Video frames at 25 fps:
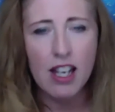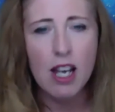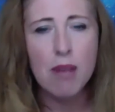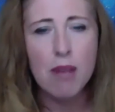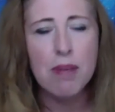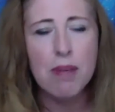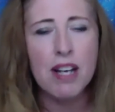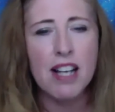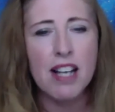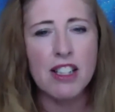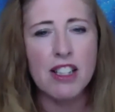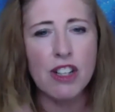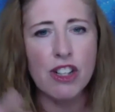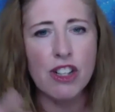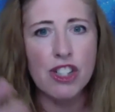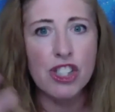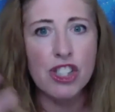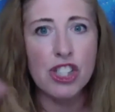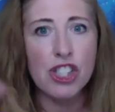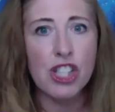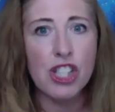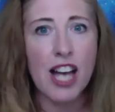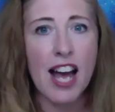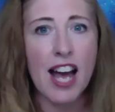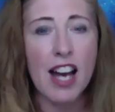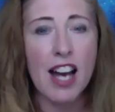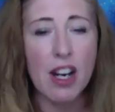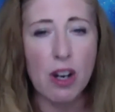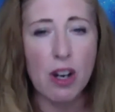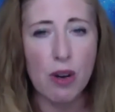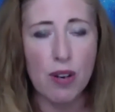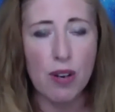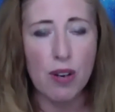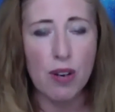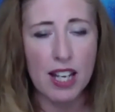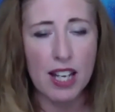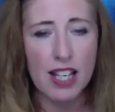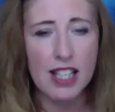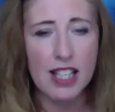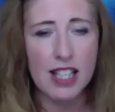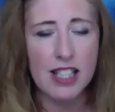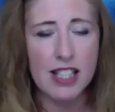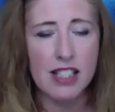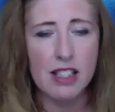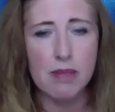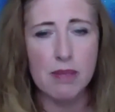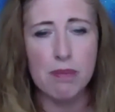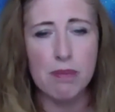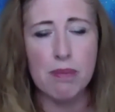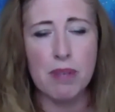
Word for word: because our shadow is